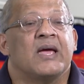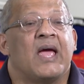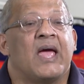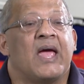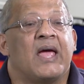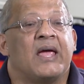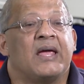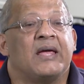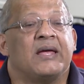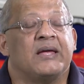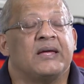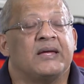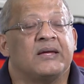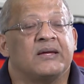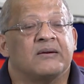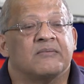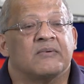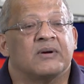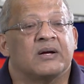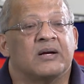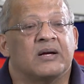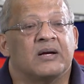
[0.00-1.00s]

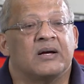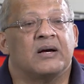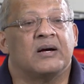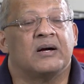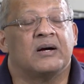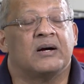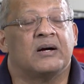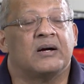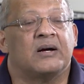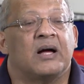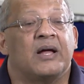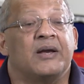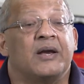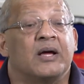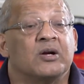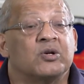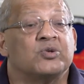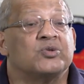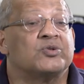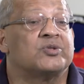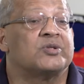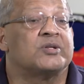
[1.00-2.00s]
an
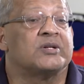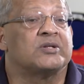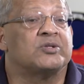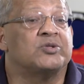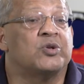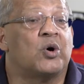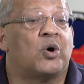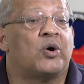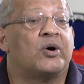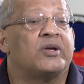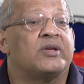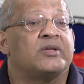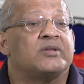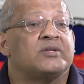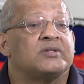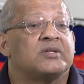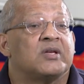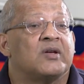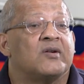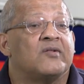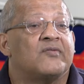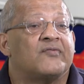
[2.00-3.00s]
acoustic
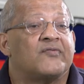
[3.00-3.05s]
noise